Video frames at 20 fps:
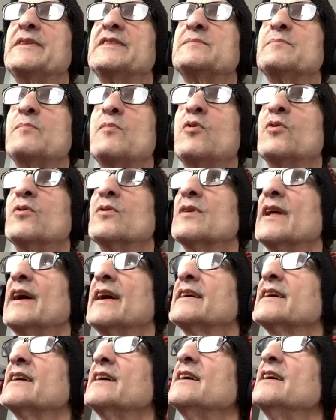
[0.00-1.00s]
is more
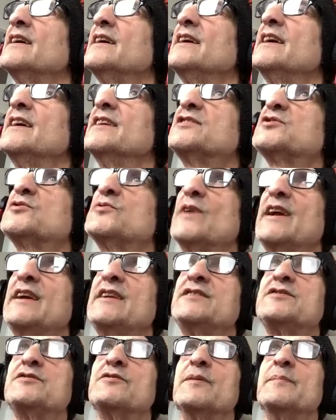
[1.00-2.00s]
like it
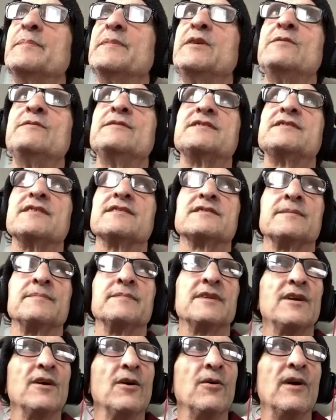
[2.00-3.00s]
trains your immune system
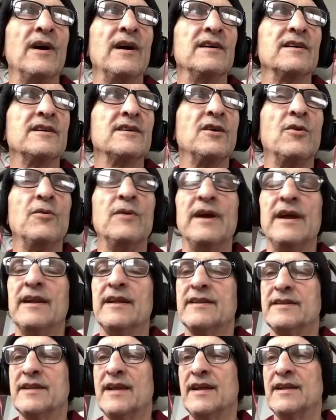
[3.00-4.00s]
to go
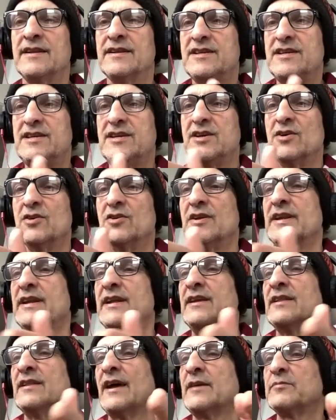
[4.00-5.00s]
in and kill
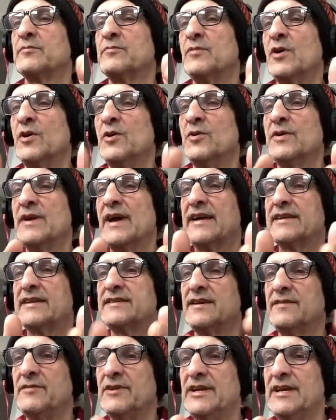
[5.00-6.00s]
any like rogue
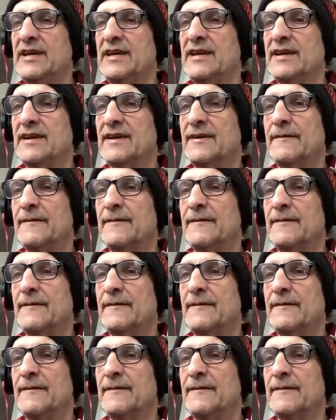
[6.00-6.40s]
activity.